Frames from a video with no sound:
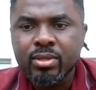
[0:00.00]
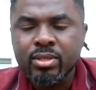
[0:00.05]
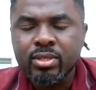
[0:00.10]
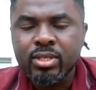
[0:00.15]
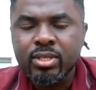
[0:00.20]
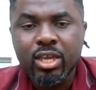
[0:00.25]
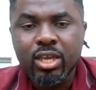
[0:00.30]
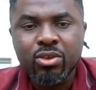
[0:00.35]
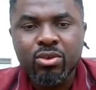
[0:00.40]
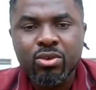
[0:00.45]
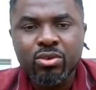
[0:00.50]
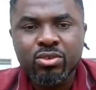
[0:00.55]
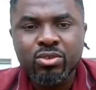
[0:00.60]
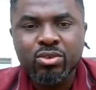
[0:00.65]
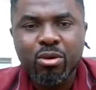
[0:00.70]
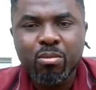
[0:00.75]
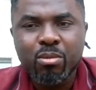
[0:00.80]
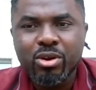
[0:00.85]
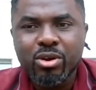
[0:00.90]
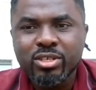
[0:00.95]
thank you
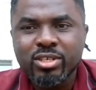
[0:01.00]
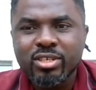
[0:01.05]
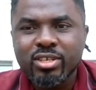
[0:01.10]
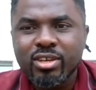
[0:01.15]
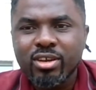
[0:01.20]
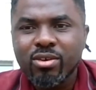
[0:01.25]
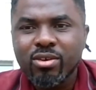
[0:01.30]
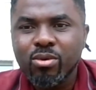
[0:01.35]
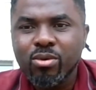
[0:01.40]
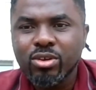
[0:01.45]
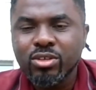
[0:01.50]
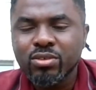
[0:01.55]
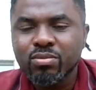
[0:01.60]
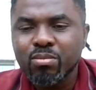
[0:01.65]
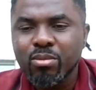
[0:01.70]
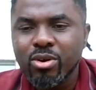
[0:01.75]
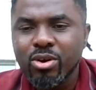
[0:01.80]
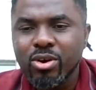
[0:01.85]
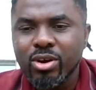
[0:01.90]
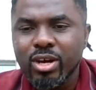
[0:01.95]
so much once
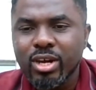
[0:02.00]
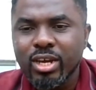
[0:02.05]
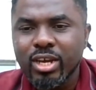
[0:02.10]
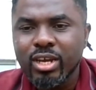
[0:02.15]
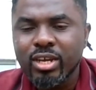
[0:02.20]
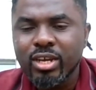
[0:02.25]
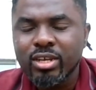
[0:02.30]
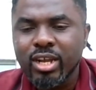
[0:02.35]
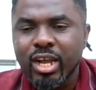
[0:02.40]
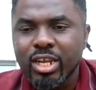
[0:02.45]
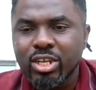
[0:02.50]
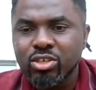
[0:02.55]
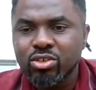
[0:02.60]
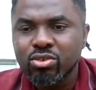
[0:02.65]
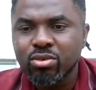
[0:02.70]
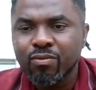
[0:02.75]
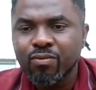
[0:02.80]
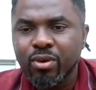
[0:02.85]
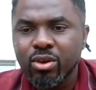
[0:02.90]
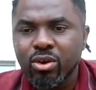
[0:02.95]
more,
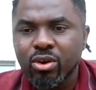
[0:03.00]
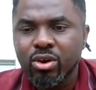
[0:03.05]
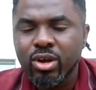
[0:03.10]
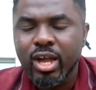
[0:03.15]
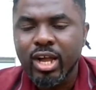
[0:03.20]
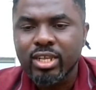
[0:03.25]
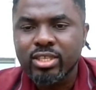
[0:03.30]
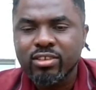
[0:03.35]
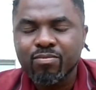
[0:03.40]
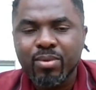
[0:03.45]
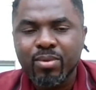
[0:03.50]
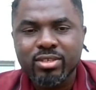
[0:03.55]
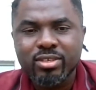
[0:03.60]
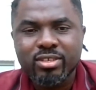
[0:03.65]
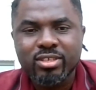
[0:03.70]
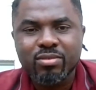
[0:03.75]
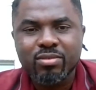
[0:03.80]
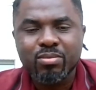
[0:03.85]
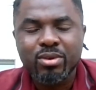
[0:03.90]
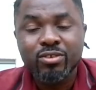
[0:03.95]
Andrew, for your active
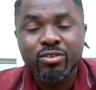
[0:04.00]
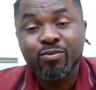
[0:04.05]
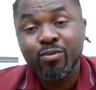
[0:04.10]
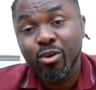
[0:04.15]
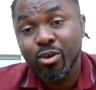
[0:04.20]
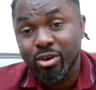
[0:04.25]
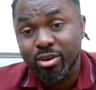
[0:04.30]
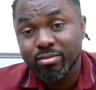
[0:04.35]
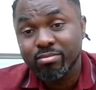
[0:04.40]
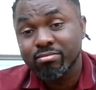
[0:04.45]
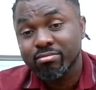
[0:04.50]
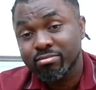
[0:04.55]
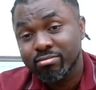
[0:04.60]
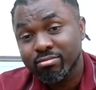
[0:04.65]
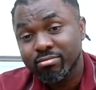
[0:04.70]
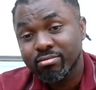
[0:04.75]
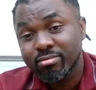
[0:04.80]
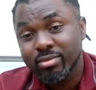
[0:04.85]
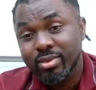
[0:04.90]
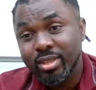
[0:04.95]
participation, for
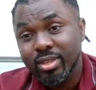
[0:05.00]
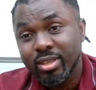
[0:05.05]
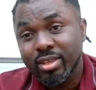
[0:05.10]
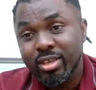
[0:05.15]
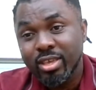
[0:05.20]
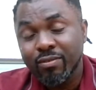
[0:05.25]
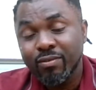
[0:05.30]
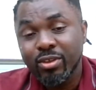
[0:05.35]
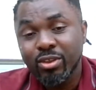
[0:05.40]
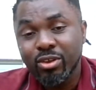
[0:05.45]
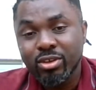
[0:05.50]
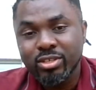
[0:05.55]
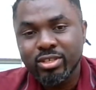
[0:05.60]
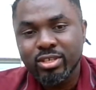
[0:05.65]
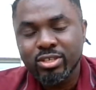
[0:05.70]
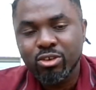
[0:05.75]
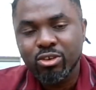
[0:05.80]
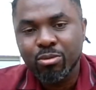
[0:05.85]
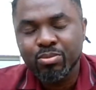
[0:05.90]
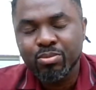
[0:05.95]
giving us
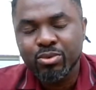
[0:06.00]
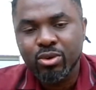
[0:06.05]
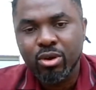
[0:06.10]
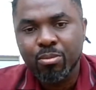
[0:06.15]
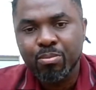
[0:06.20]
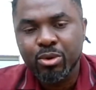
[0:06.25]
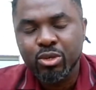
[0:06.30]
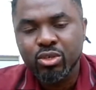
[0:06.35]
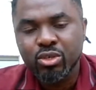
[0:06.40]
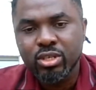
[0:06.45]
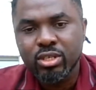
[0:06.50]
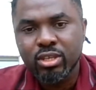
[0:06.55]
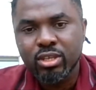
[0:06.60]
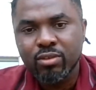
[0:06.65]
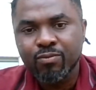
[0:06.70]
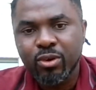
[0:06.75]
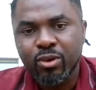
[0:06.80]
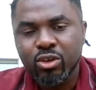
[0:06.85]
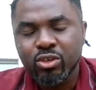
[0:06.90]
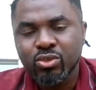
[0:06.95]
this opportunity
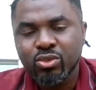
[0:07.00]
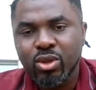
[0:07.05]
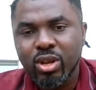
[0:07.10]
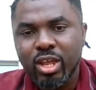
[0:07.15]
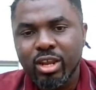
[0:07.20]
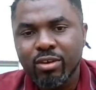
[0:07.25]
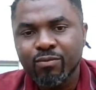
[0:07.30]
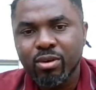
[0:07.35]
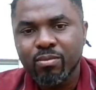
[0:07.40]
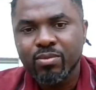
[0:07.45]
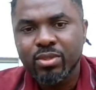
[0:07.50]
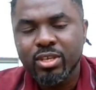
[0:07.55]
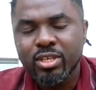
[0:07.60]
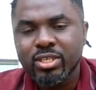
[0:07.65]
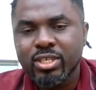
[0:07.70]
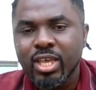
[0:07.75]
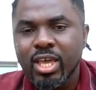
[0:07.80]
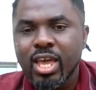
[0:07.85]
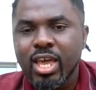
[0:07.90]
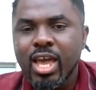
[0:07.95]
for us to learn from
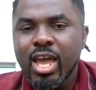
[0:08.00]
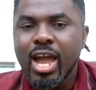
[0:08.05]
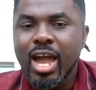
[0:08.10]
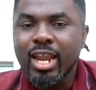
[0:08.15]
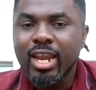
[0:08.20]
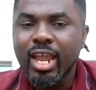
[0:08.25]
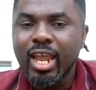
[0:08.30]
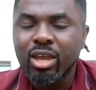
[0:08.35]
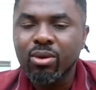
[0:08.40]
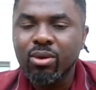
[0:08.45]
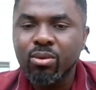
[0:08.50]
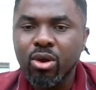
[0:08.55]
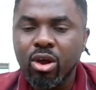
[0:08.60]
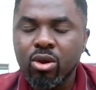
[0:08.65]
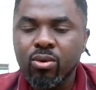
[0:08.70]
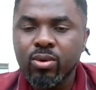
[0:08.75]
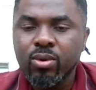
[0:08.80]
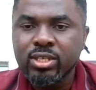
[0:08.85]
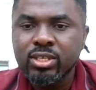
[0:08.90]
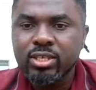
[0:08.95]
this. And like we
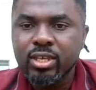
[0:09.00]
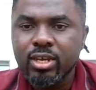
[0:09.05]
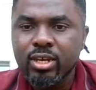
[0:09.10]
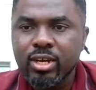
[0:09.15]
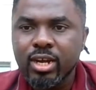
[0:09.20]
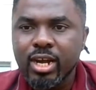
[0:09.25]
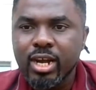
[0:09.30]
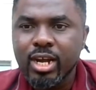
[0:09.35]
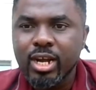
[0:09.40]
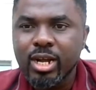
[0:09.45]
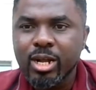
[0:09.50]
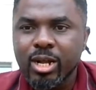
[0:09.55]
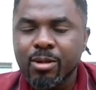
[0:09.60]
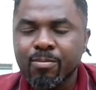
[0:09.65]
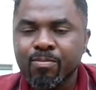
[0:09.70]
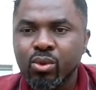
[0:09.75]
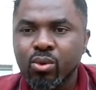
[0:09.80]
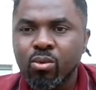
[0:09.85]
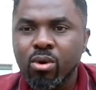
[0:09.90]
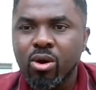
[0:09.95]
always say,
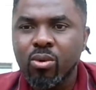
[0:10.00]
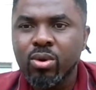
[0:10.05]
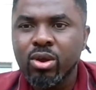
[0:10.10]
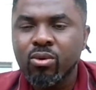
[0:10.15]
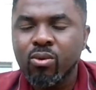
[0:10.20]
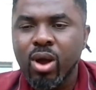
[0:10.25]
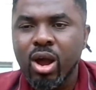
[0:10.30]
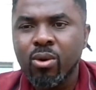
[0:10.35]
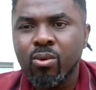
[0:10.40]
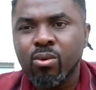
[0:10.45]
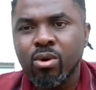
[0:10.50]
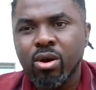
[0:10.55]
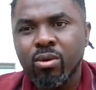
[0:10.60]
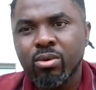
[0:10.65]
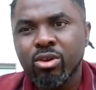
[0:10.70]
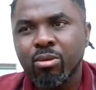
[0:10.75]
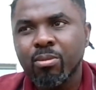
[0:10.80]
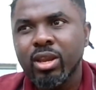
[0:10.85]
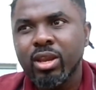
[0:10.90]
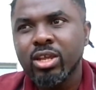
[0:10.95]
what
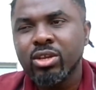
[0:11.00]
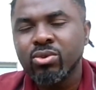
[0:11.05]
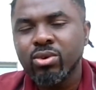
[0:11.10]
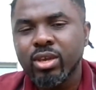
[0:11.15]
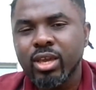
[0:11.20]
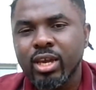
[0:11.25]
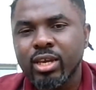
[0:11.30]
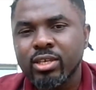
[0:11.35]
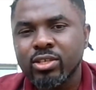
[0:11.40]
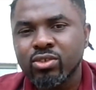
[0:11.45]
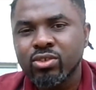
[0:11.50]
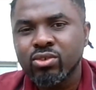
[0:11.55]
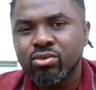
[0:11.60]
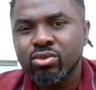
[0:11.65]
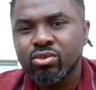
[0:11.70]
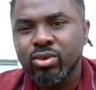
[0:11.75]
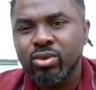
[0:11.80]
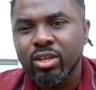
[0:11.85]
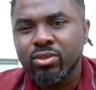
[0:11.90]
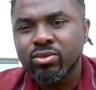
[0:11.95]
we normally do here is to
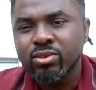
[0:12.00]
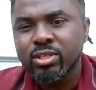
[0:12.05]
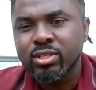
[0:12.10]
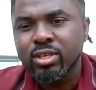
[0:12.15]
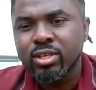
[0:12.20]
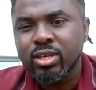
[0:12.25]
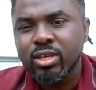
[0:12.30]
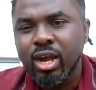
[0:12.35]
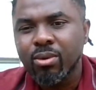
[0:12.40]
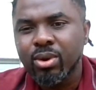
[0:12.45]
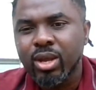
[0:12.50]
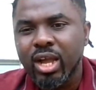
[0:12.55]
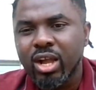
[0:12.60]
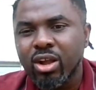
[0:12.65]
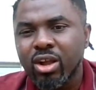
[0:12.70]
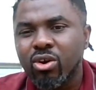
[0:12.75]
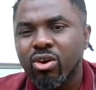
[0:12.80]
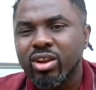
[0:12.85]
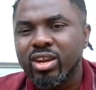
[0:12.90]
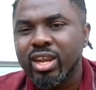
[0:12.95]
try to see how we
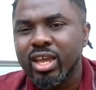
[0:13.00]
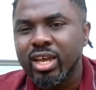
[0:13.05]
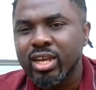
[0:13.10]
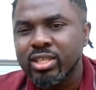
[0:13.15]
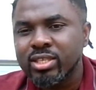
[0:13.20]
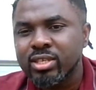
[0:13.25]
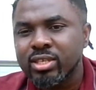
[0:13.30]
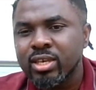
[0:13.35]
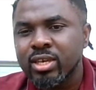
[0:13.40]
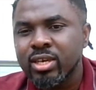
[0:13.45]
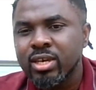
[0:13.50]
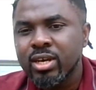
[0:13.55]
can connect